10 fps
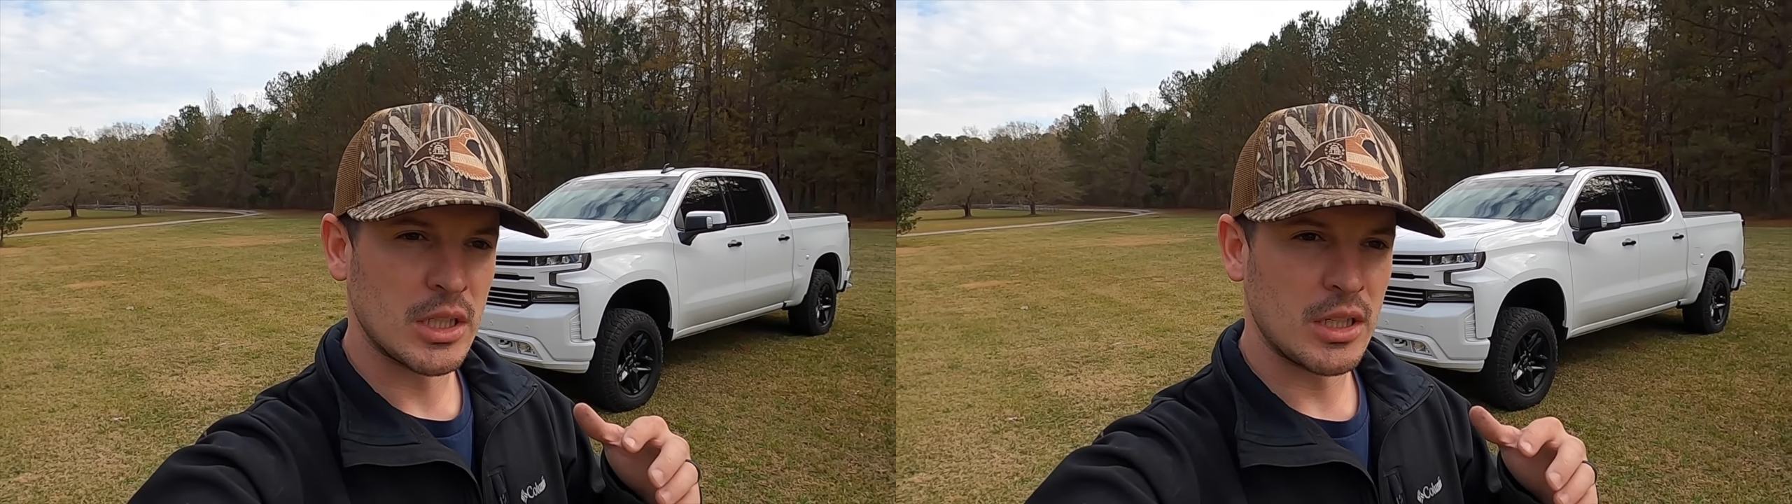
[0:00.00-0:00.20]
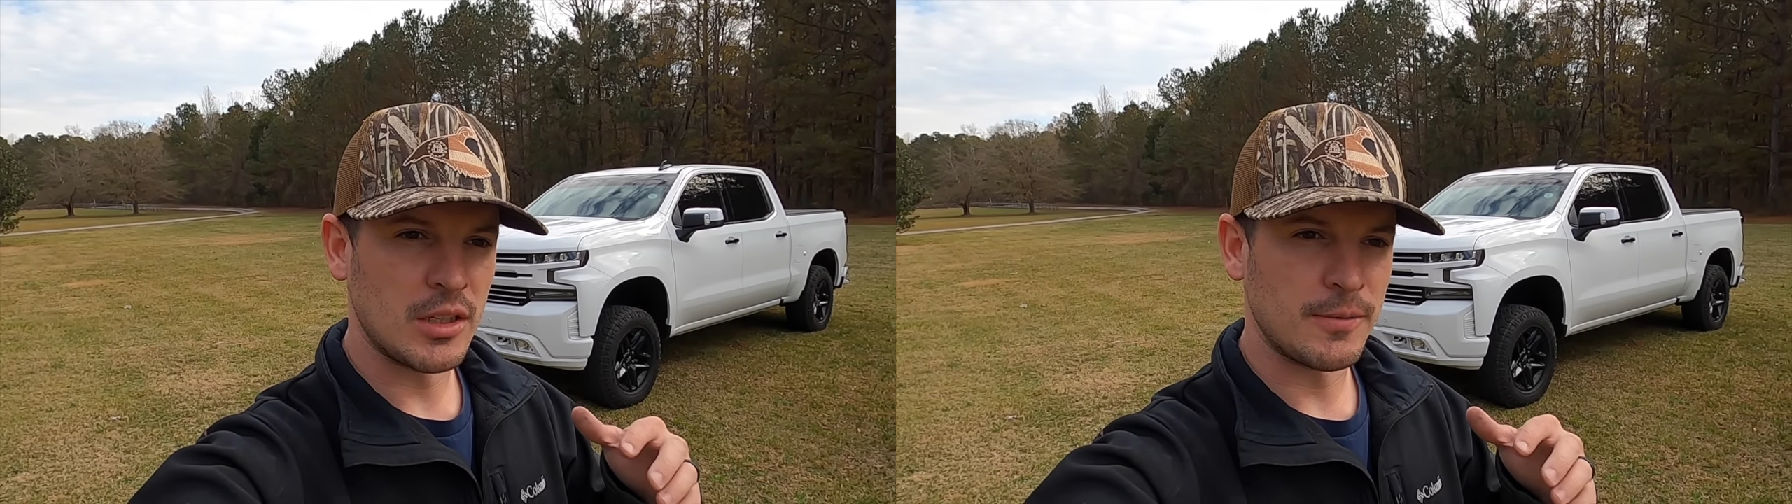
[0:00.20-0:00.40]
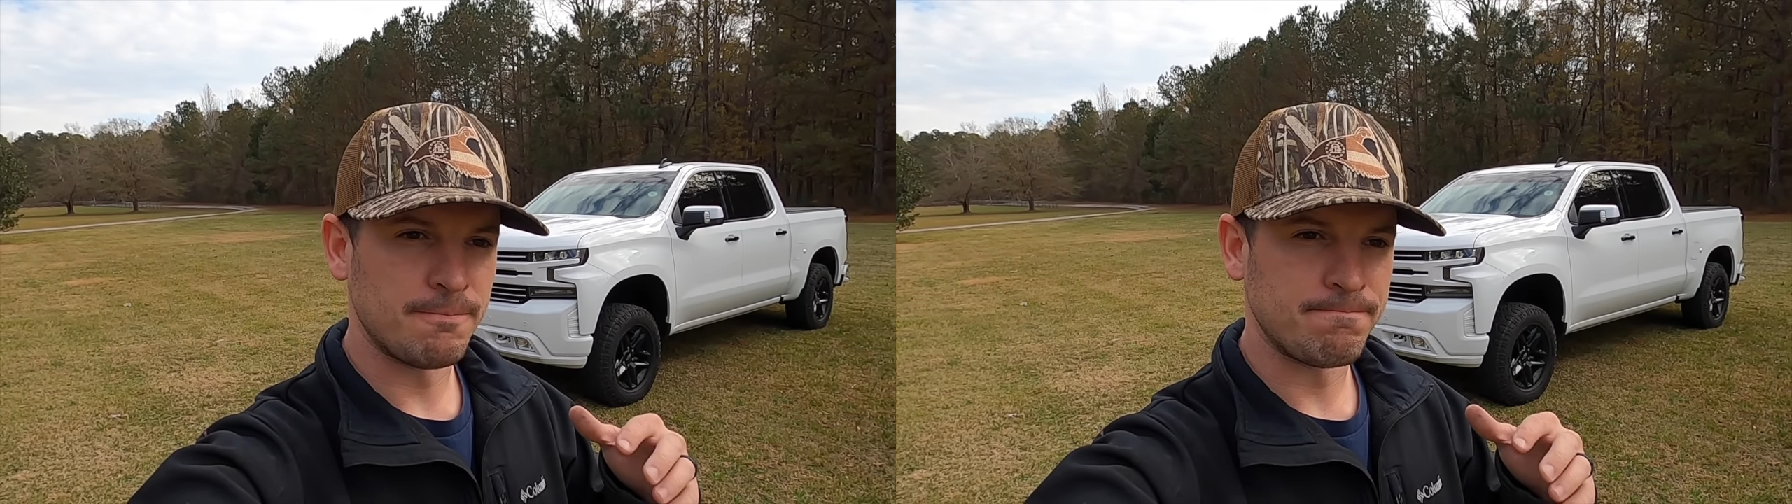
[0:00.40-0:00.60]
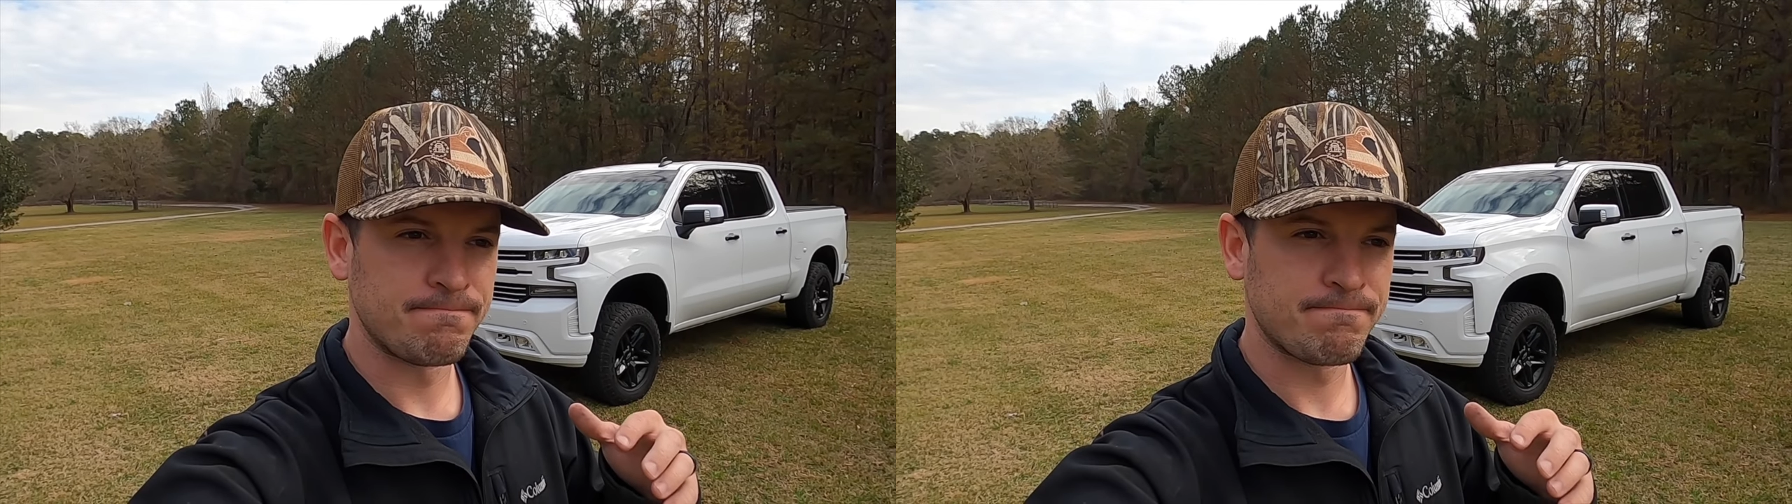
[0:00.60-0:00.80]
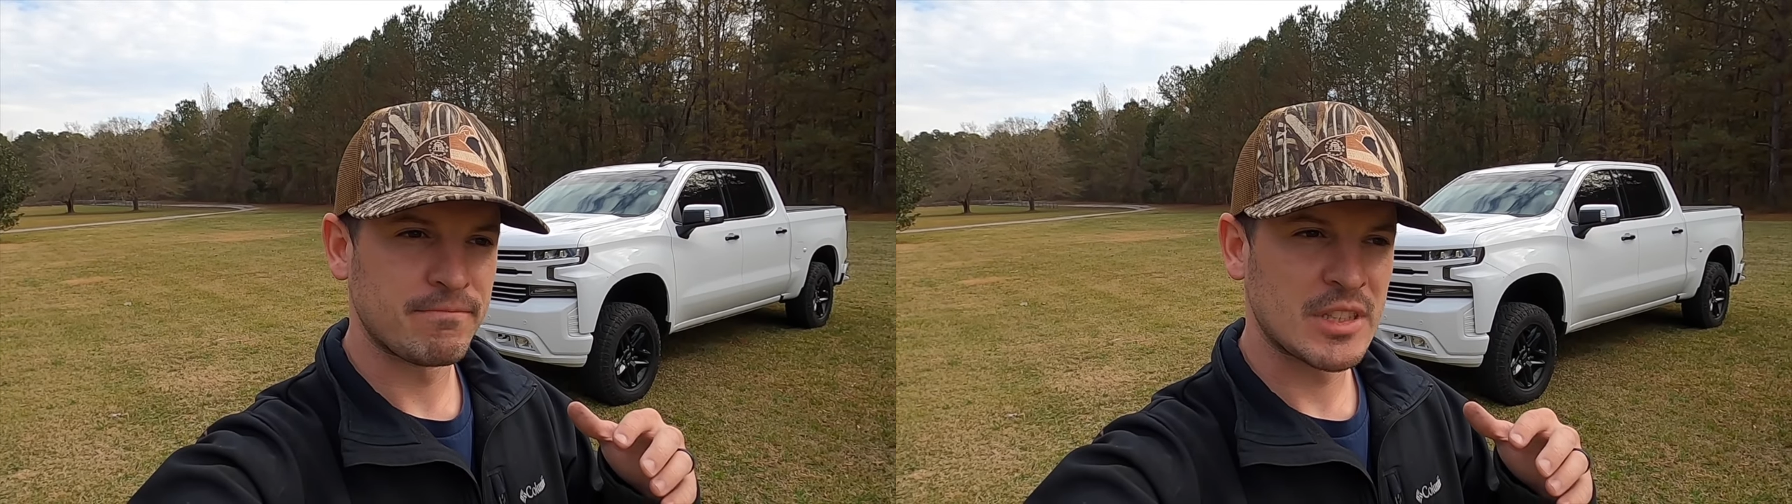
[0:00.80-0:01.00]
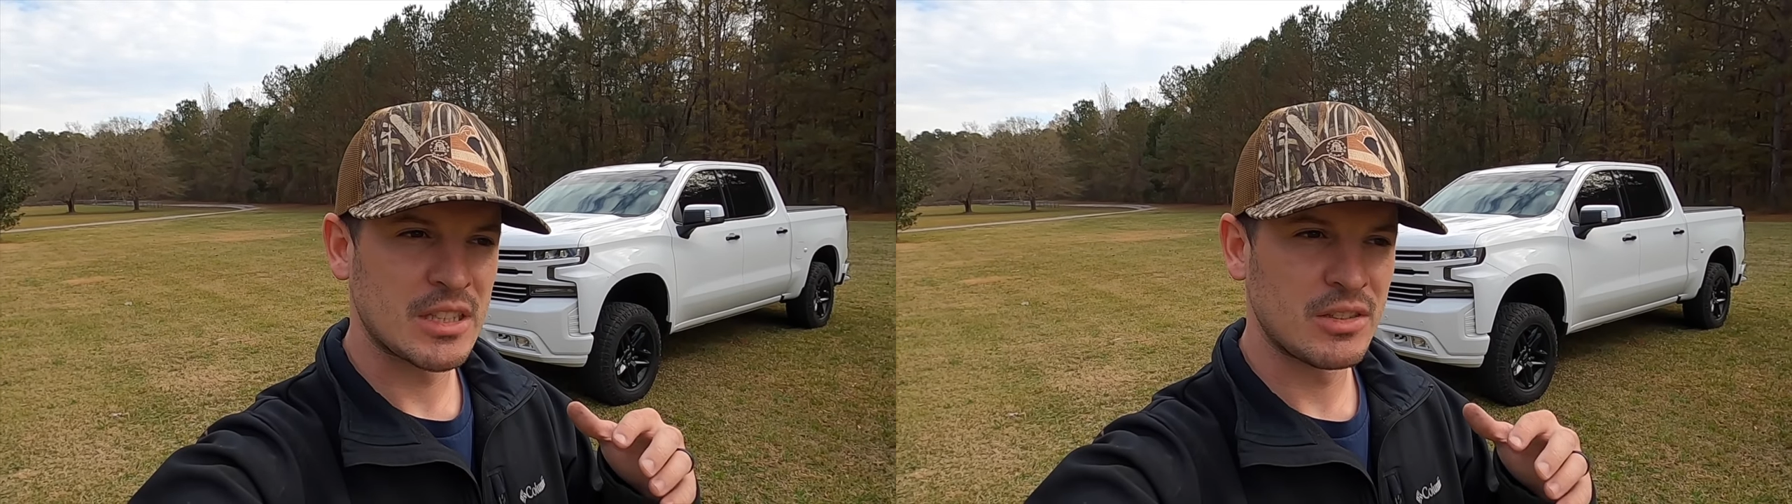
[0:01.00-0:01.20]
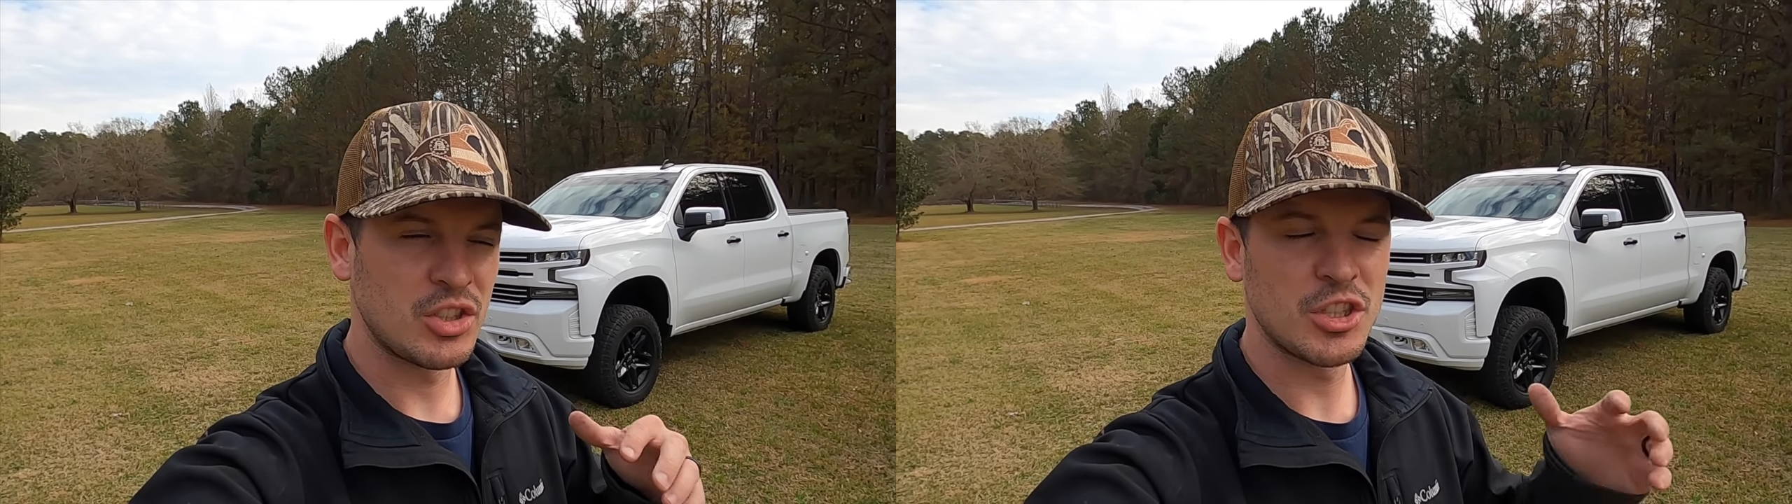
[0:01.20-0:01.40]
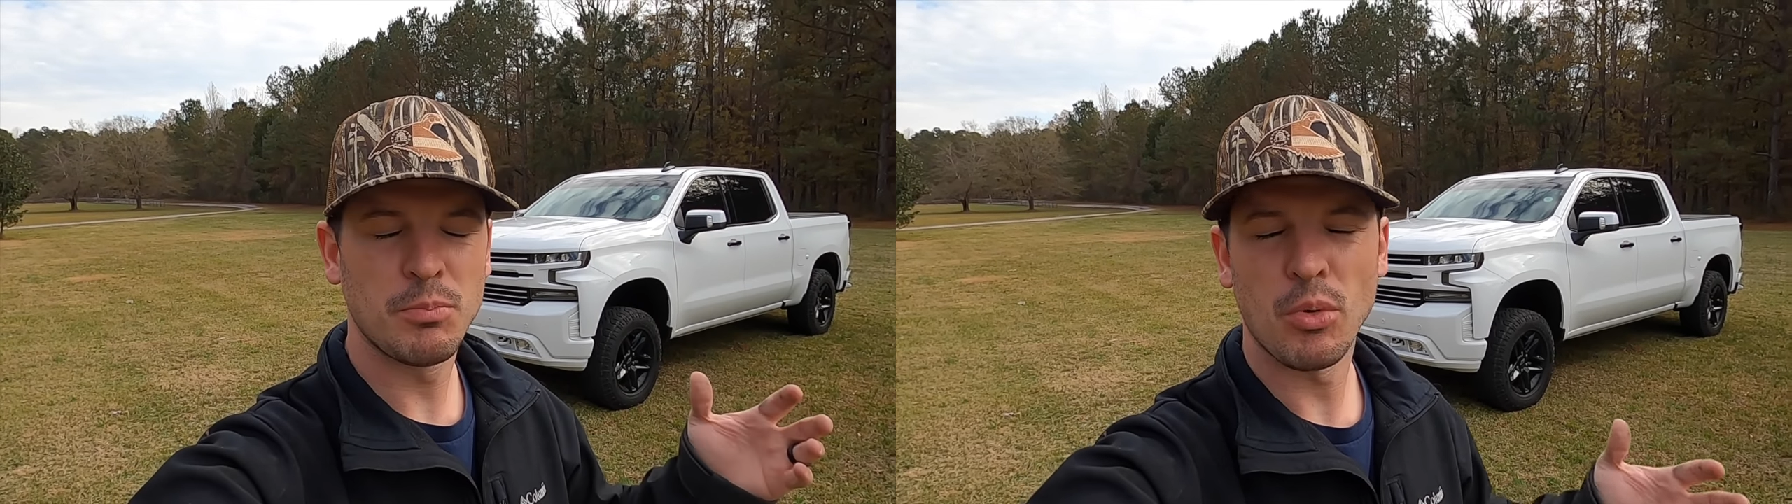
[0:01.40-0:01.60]
um,
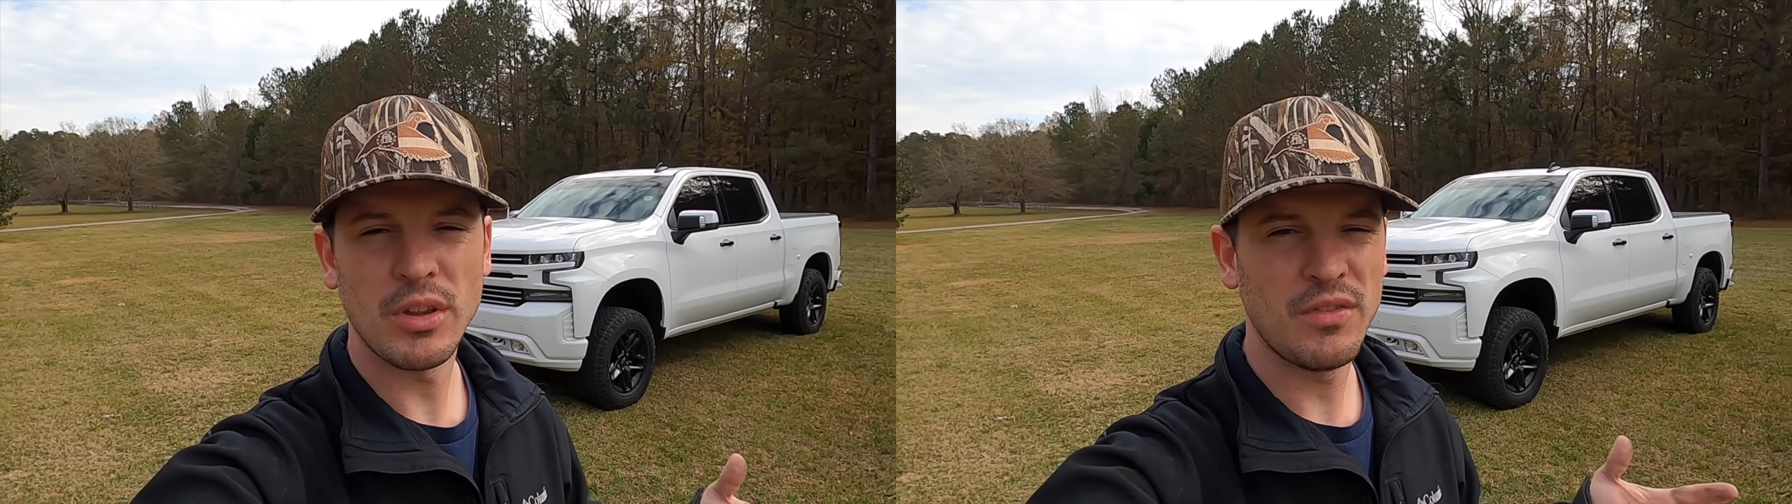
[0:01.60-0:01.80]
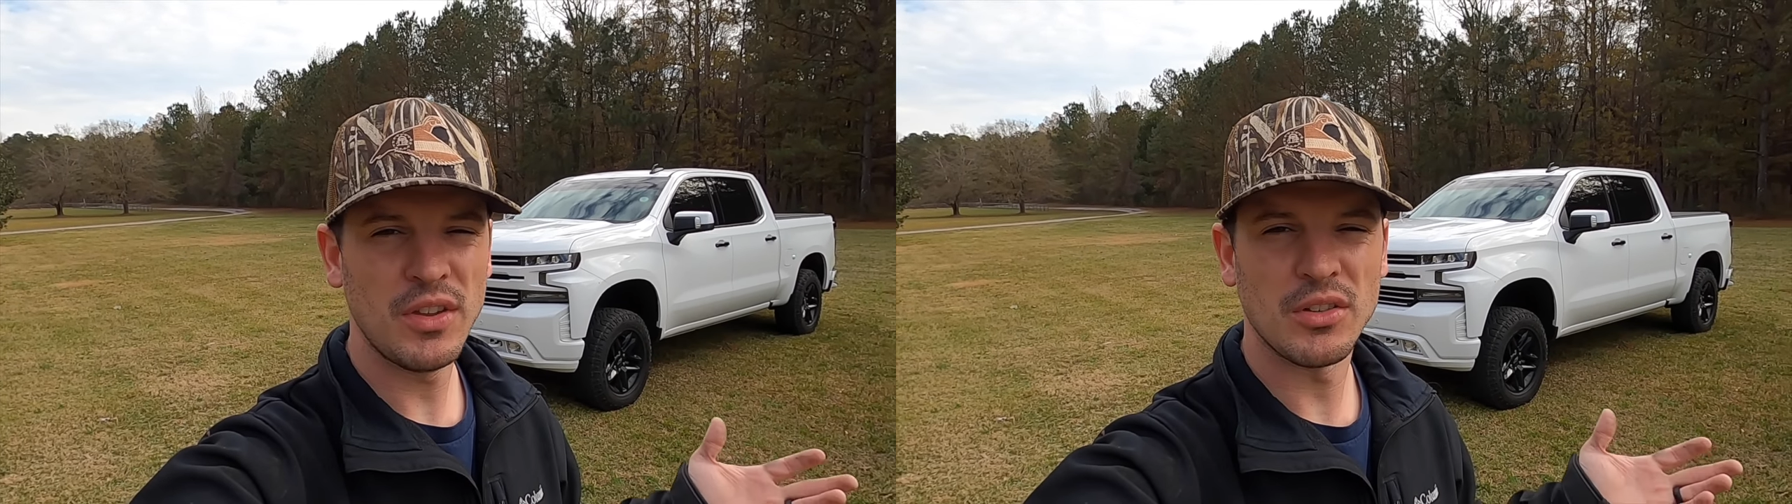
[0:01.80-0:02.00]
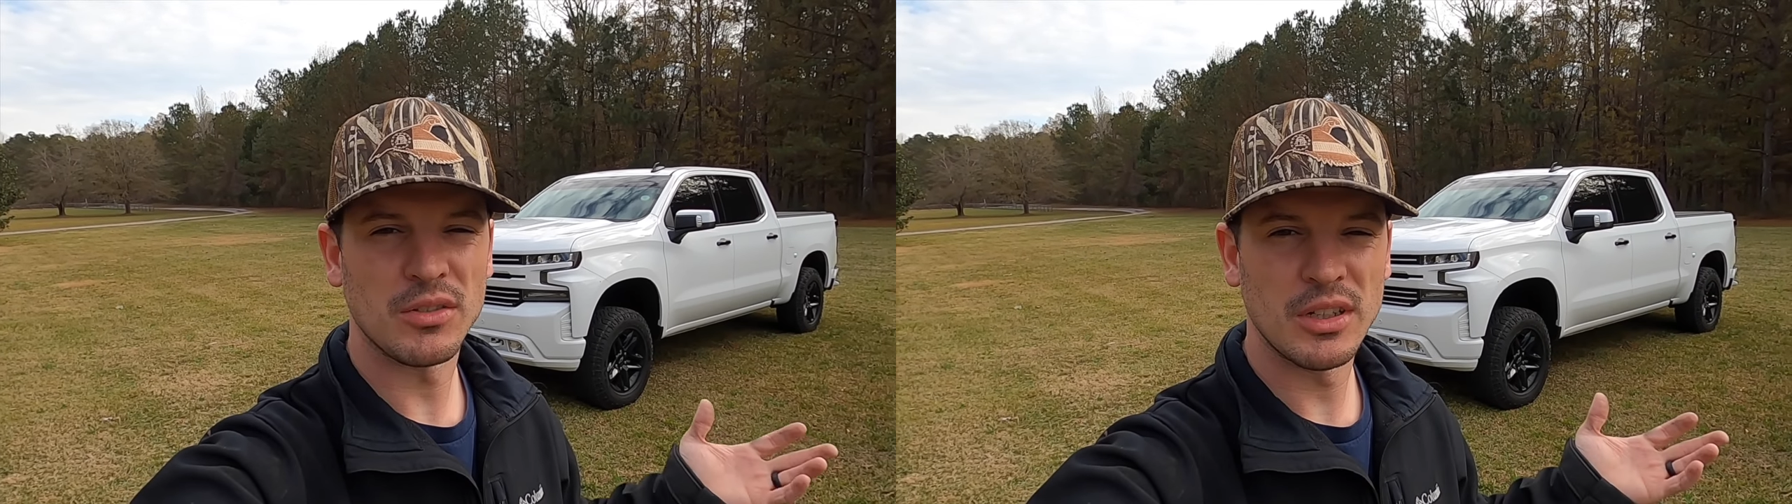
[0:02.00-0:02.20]
just sporty feel,